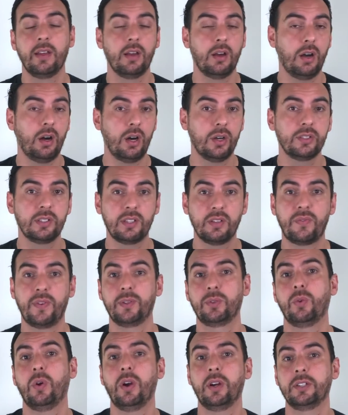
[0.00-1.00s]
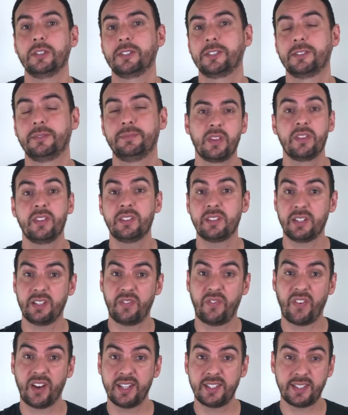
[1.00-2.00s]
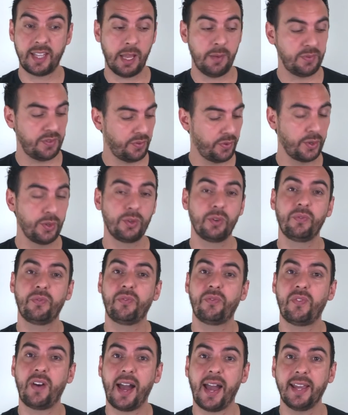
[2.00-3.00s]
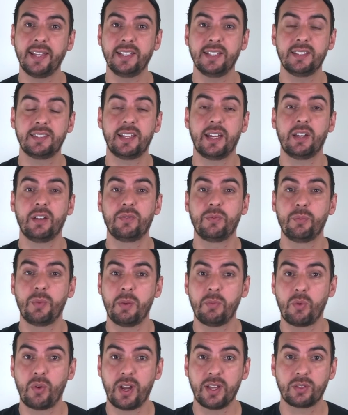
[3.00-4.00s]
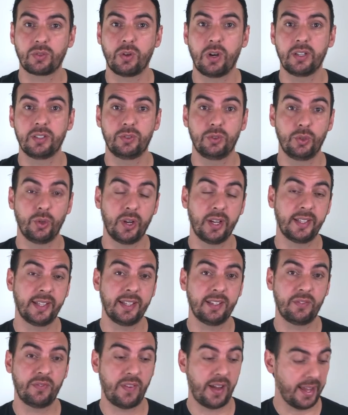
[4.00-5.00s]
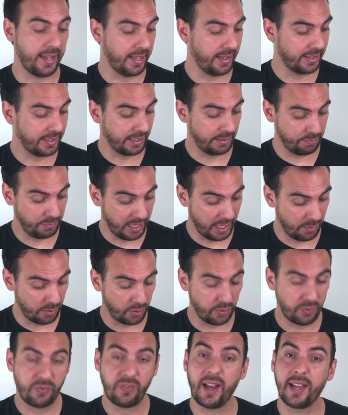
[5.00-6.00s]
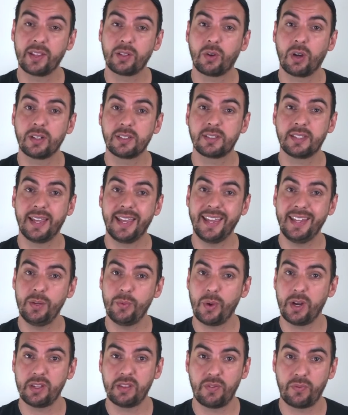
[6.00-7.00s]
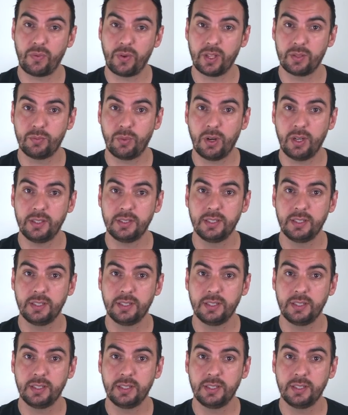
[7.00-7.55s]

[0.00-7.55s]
all the different chords. These are the first steps for you to find. Instead of memorize chords, you identify and be able to find chords anywhere in the fretboard.